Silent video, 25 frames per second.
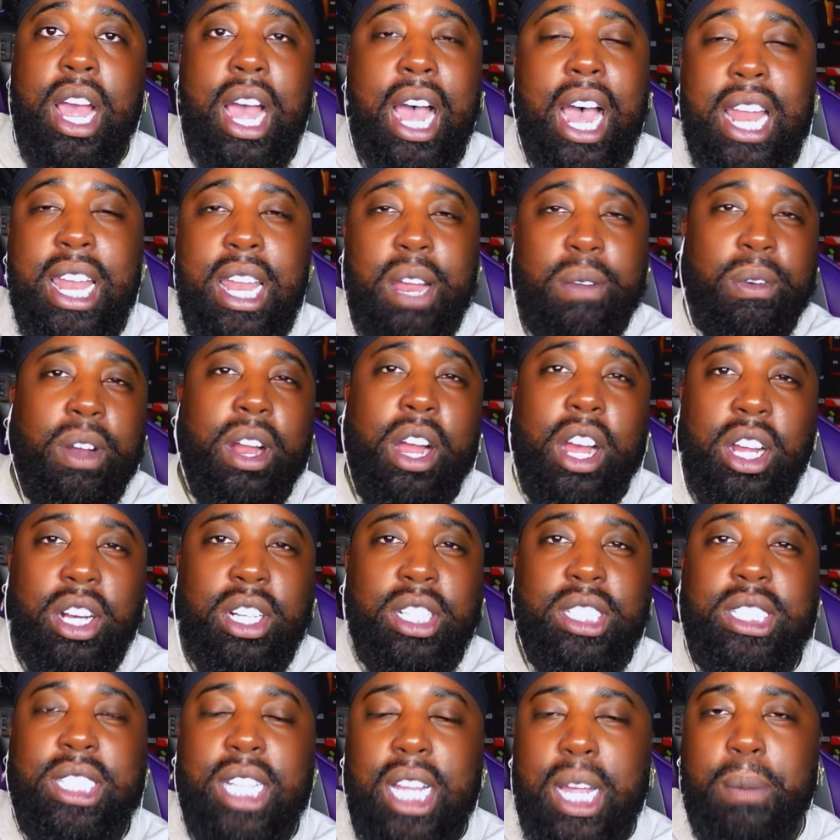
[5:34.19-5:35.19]
I never
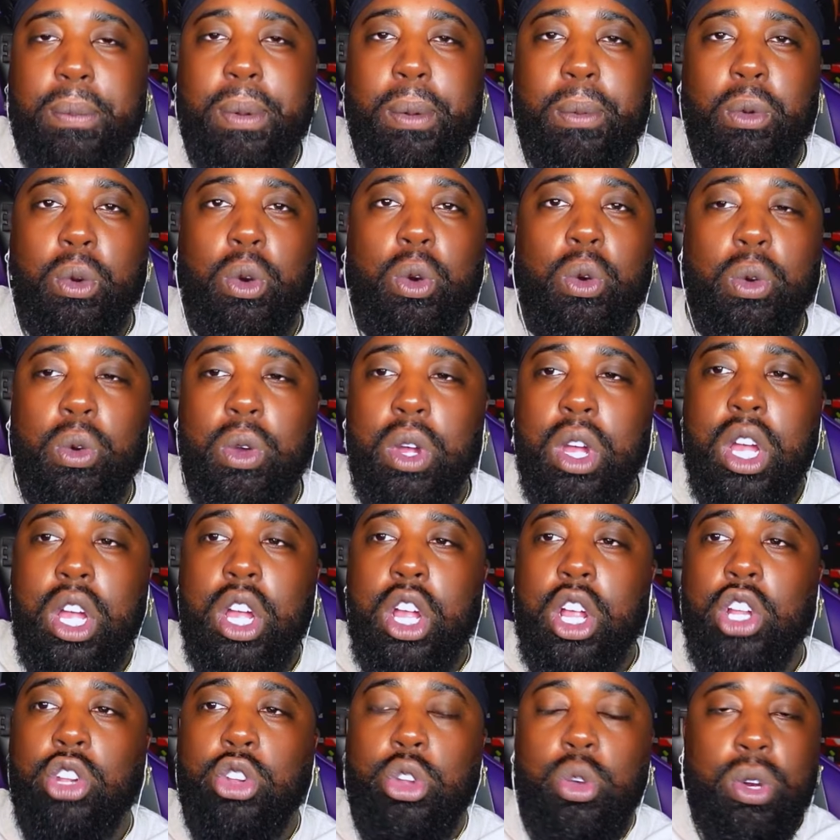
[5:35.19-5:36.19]
understand people who
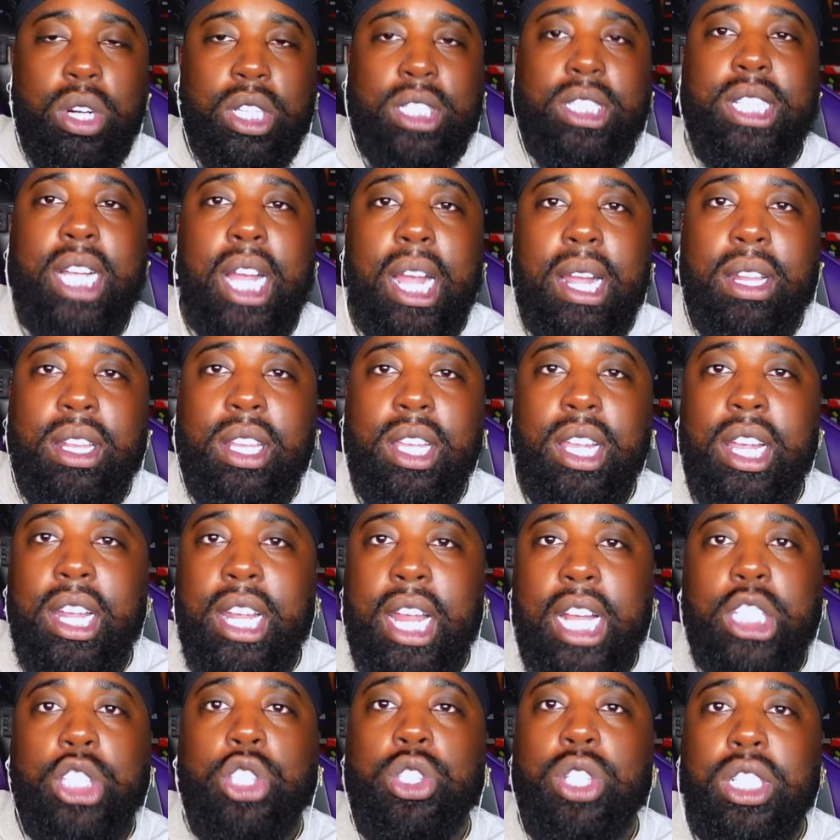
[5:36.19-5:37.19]
do the same thing,
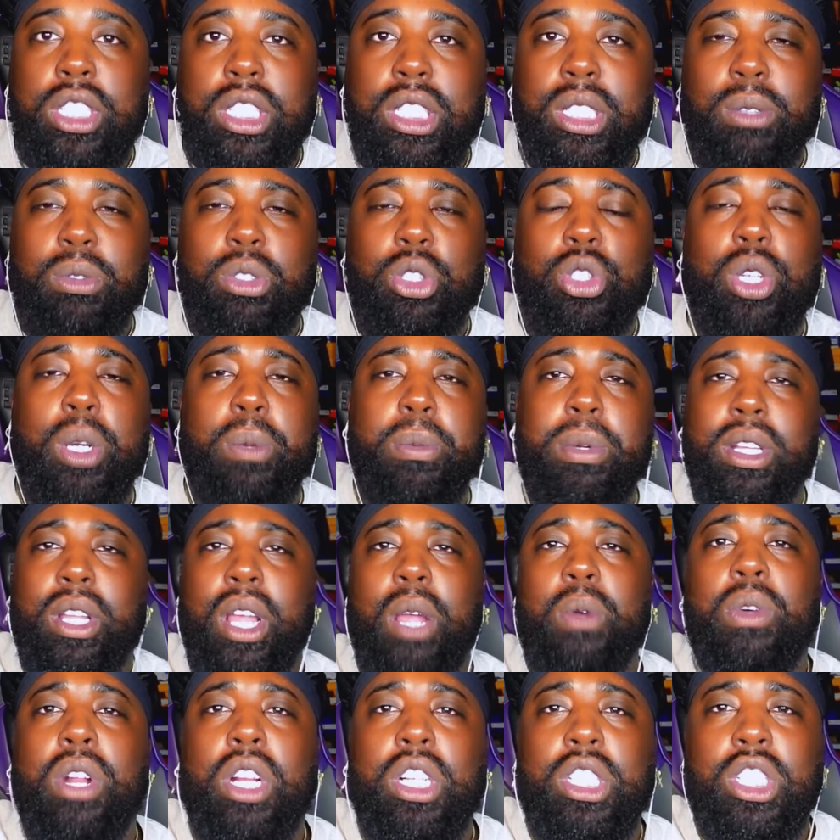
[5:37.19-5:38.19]
their dreams come true, but they
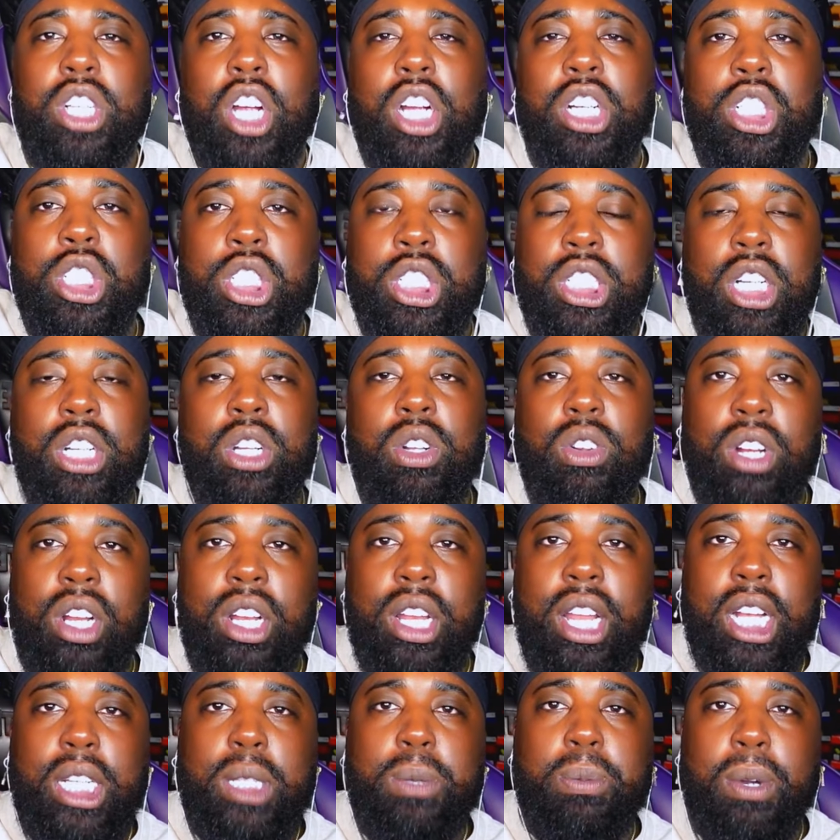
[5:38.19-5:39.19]
want to start shitting on the
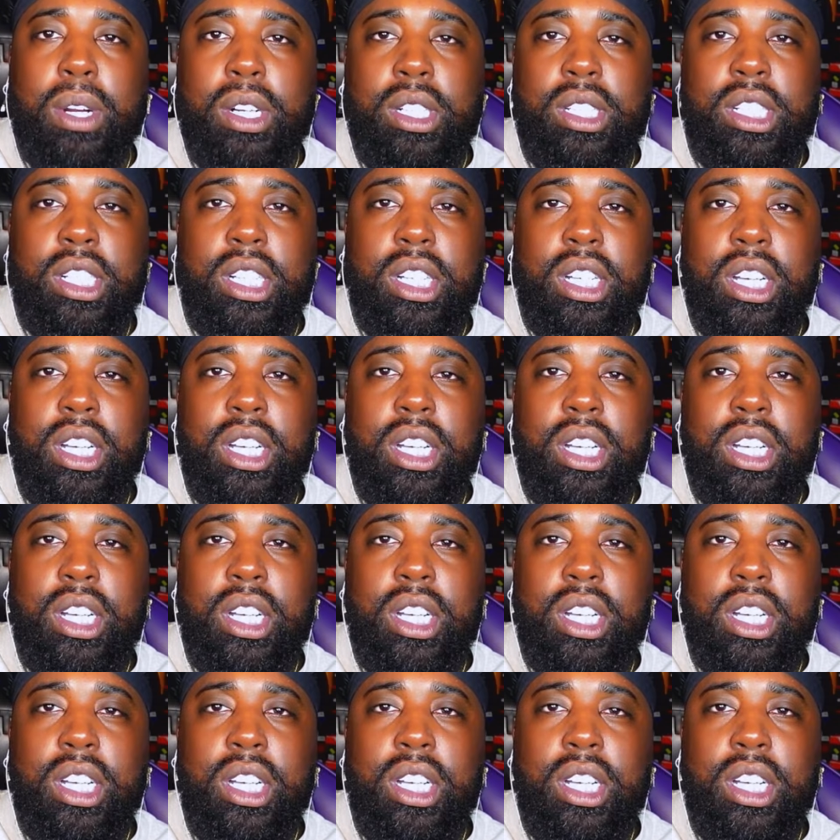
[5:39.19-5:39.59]
next person